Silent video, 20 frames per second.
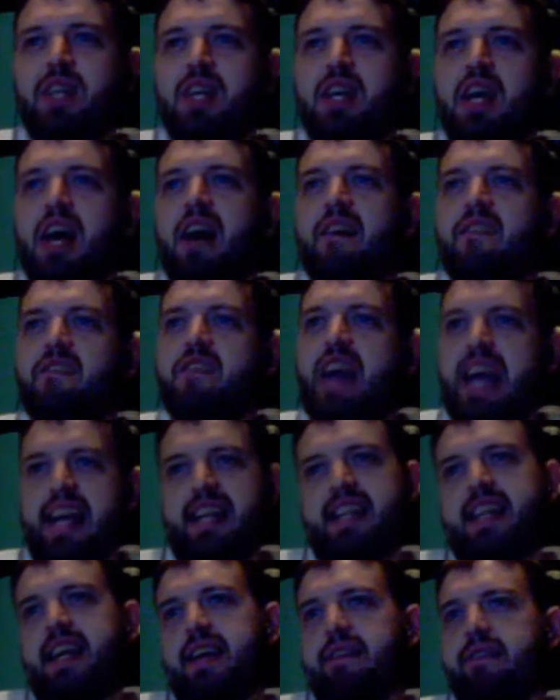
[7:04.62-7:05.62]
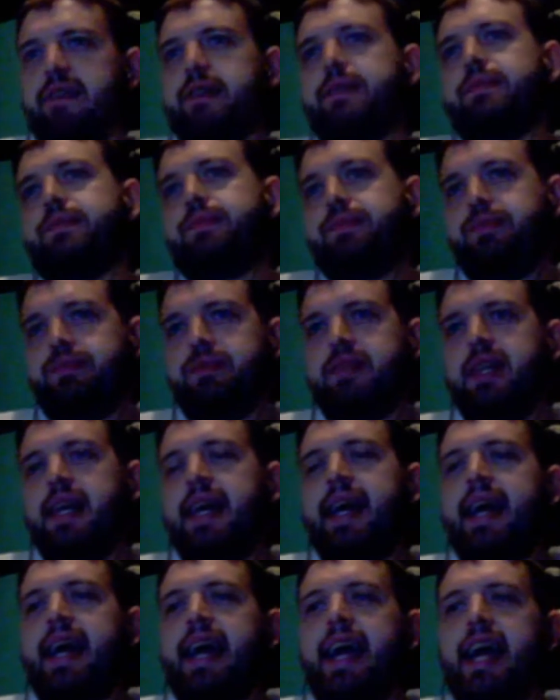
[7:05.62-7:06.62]
effective
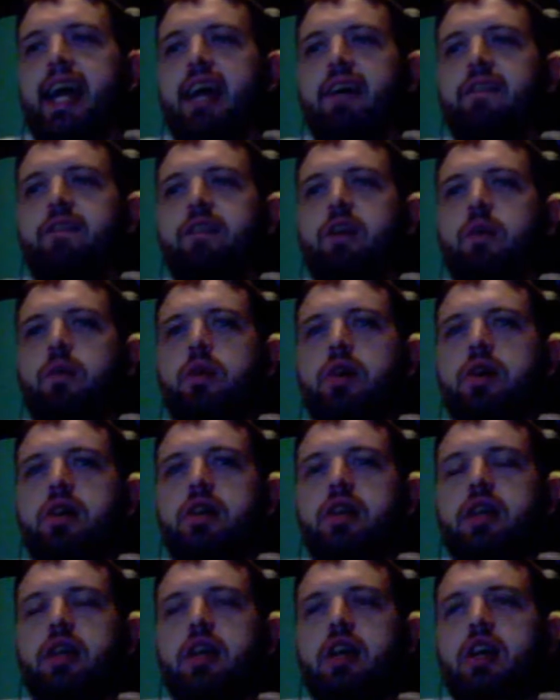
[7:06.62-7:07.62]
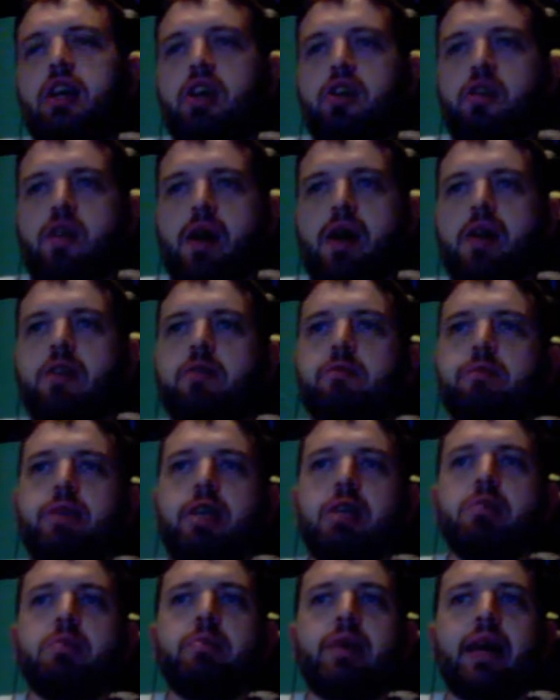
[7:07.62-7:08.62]
if there weren't a crowd of
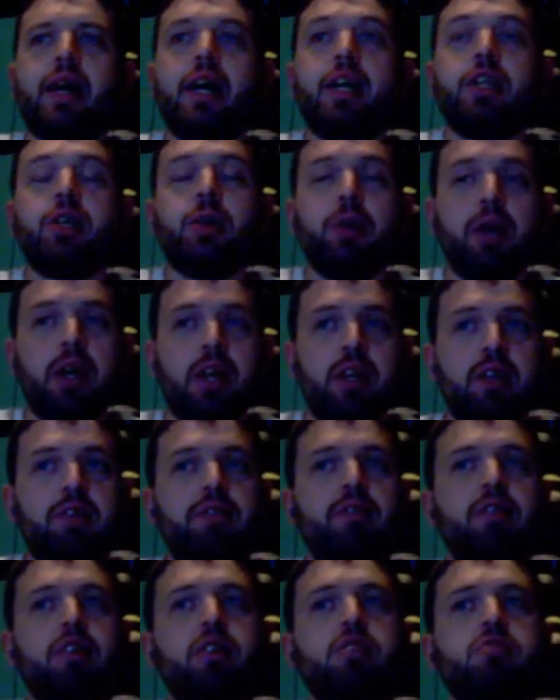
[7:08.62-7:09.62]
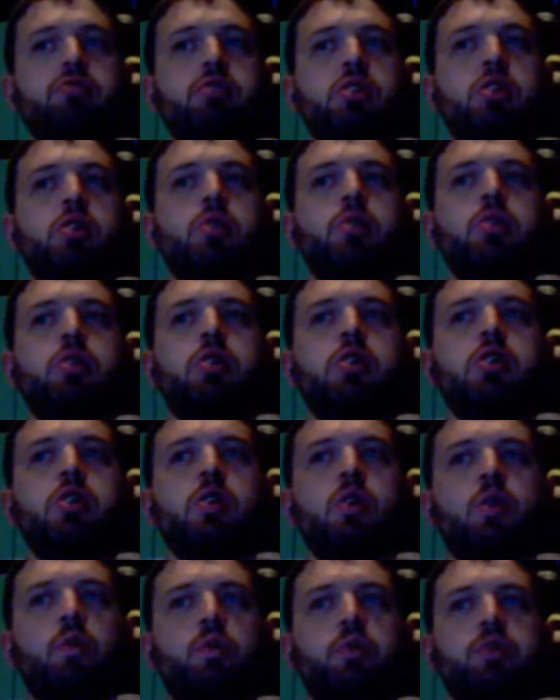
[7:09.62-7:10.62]
people behind you and the first row
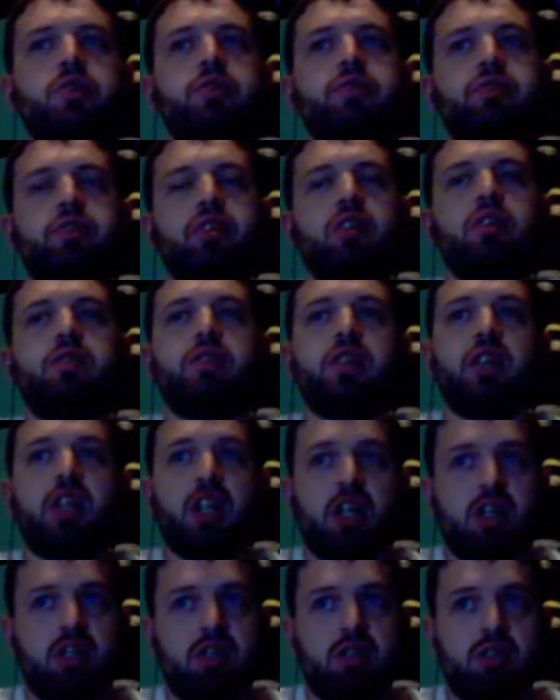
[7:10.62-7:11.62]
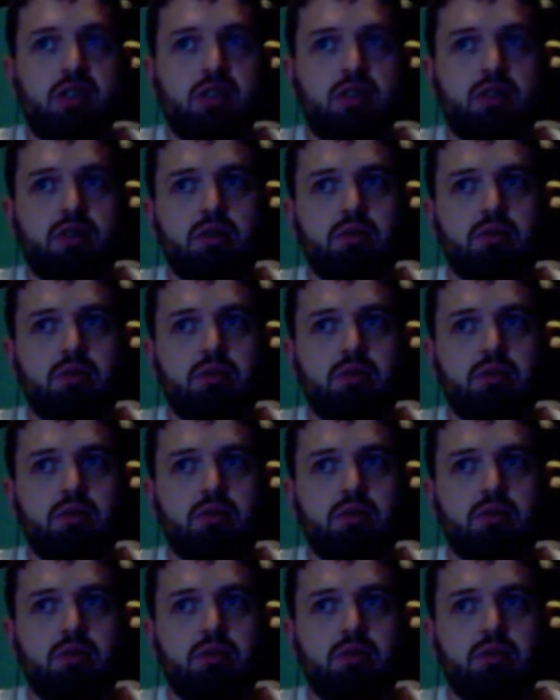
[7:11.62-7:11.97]
was full of girls.